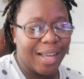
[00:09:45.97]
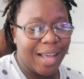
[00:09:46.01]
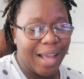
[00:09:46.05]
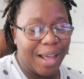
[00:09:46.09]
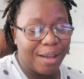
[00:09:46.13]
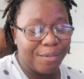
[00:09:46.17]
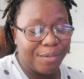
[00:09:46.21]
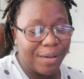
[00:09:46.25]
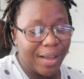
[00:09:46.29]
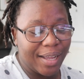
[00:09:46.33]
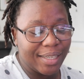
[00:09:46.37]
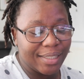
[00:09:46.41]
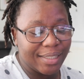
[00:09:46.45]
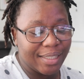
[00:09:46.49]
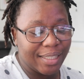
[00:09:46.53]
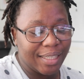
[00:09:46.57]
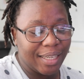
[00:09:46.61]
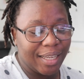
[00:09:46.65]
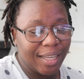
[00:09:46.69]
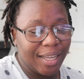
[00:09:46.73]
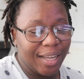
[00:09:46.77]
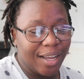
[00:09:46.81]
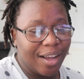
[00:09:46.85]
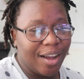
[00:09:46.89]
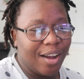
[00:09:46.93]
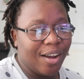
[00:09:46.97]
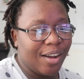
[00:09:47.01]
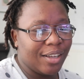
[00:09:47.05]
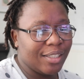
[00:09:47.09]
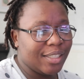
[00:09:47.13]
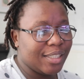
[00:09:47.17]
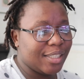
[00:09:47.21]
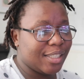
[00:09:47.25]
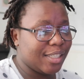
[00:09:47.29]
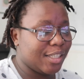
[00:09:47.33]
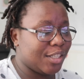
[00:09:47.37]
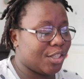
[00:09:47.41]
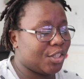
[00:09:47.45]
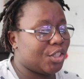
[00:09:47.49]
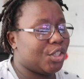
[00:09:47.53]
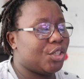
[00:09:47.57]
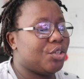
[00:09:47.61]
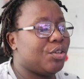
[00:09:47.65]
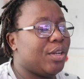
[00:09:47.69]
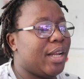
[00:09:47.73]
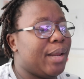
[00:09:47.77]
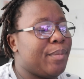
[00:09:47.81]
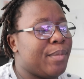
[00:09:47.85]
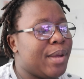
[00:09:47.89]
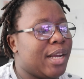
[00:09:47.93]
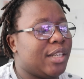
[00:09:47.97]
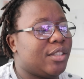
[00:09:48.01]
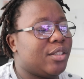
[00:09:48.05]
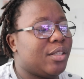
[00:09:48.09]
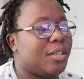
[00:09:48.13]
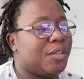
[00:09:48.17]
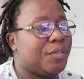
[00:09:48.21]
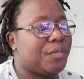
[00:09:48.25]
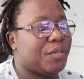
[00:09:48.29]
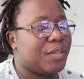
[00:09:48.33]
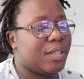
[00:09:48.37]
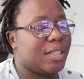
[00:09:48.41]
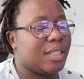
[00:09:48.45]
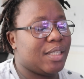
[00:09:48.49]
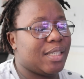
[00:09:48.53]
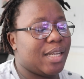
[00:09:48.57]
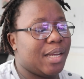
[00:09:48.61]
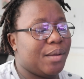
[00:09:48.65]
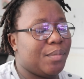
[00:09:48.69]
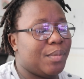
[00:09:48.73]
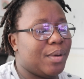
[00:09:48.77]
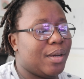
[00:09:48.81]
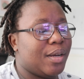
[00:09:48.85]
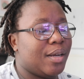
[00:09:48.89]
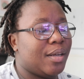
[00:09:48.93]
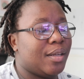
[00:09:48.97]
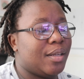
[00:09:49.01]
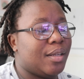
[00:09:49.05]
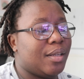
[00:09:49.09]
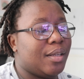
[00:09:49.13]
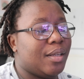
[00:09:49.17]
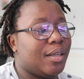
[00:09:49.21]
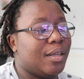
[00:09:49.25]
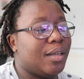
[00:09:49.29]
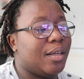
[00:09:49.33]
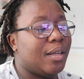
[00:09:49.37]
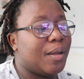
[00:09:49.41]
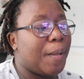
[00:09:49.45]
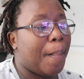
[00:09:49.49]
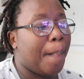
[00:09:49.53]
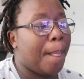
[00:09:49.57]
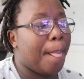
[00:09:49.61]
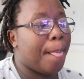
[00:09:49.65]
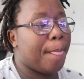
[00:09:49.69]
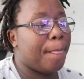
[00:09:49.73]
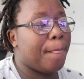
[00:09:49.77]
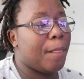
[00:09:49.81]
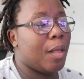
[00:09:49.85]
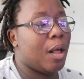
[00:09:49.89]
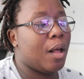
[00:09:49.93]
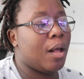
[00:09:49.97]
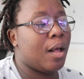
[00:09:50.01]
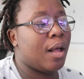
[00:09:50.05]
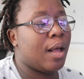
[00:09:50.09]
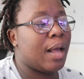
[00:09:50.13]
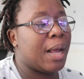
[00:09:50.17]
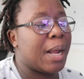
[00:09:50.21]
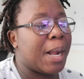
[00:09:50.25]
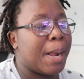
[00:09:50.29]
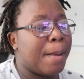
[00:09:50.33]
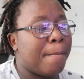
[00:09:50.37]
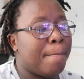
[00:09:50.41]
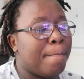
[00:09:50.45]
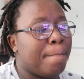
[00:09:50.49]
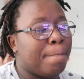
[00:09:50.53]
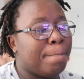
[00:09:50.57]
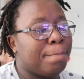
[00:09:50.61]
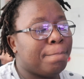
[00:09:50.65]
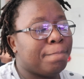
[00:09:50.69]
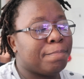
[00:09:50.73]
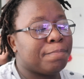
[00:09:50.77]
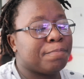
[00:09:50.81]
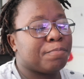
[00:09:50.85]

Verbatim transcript: i've had it oh this is cute let me actually facetime her um